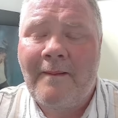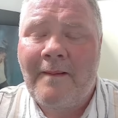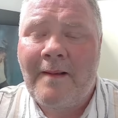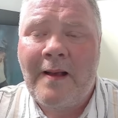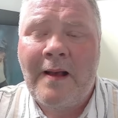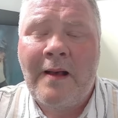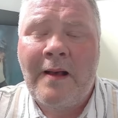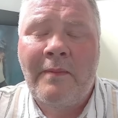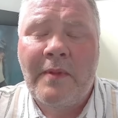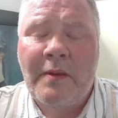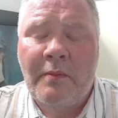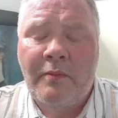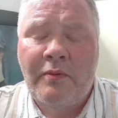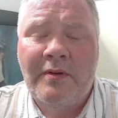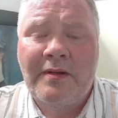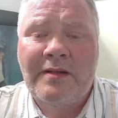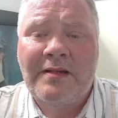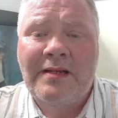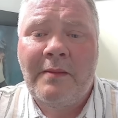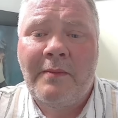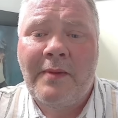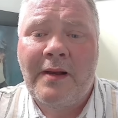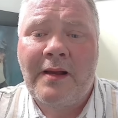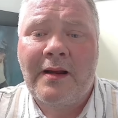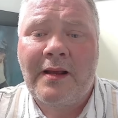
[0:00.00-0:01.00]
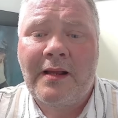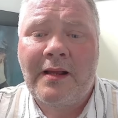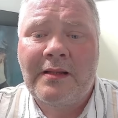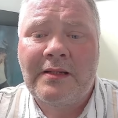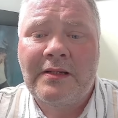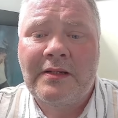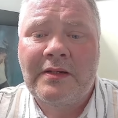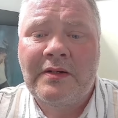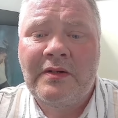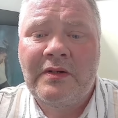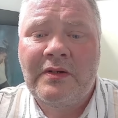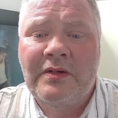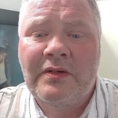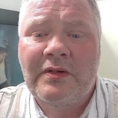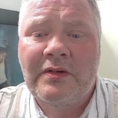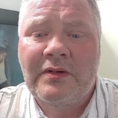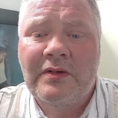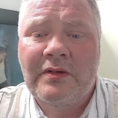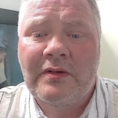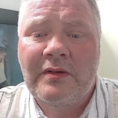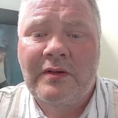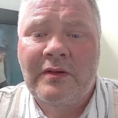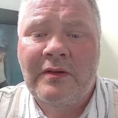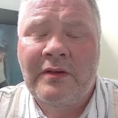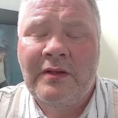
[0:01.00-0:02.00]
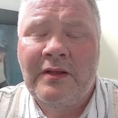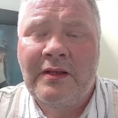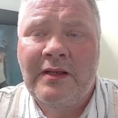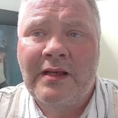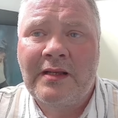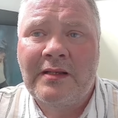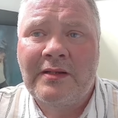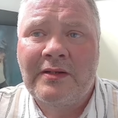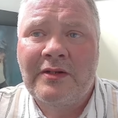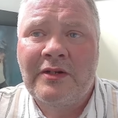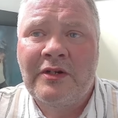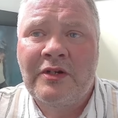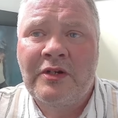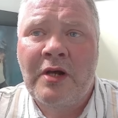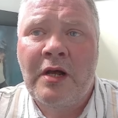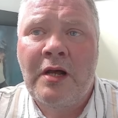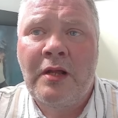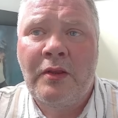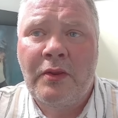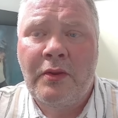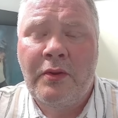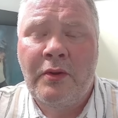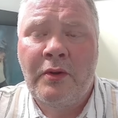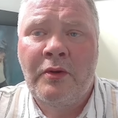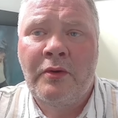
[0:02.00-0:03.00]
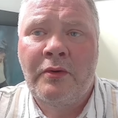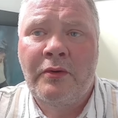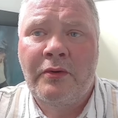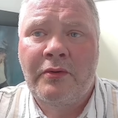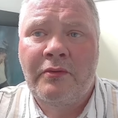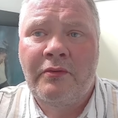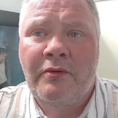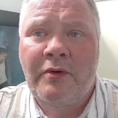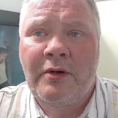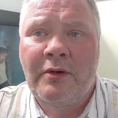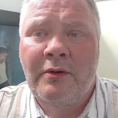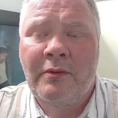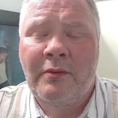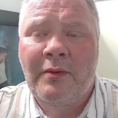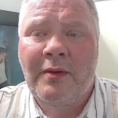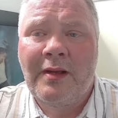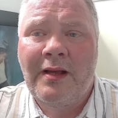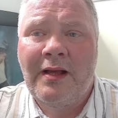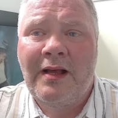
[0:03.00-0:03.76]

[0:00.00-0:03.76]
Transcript: And they're pretty bad answers. The answers aren't thought through,